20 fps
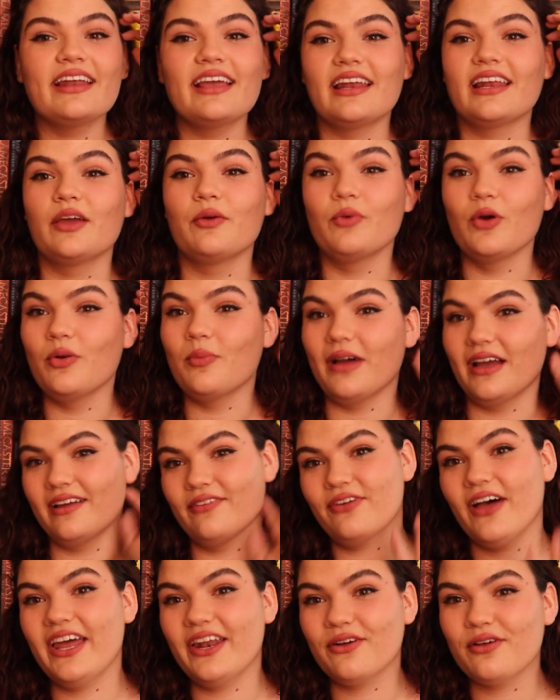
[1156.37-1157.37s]
and I wrote my
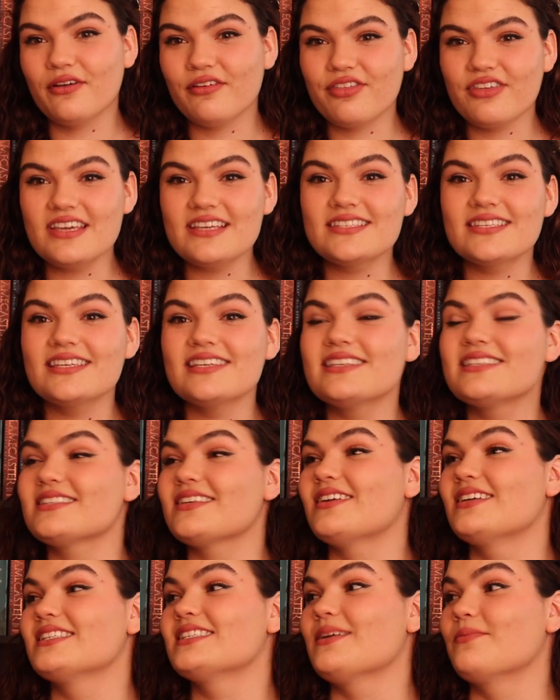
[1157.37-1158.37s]
final thesis
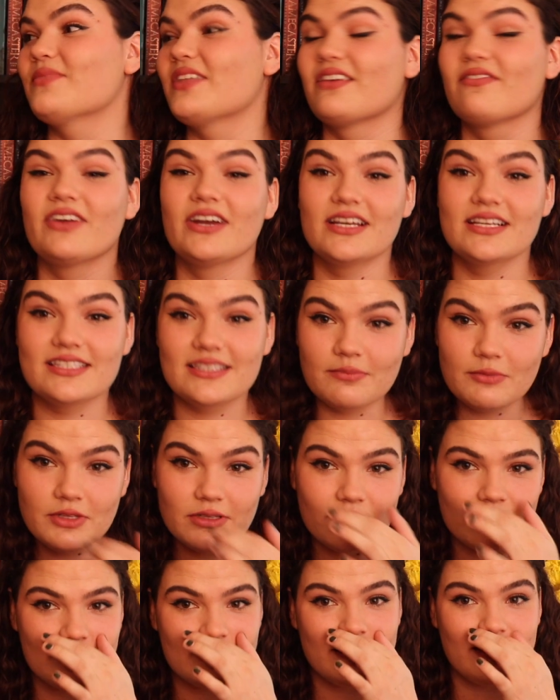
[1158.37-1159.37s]
on something very
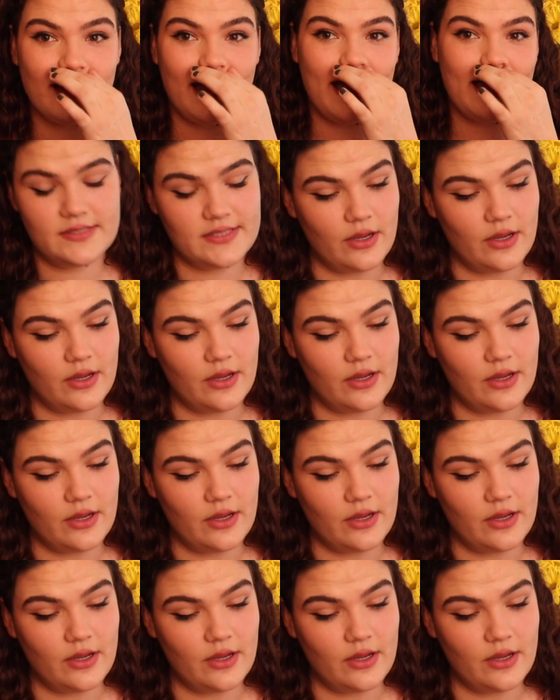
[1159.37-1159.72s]
similar to that.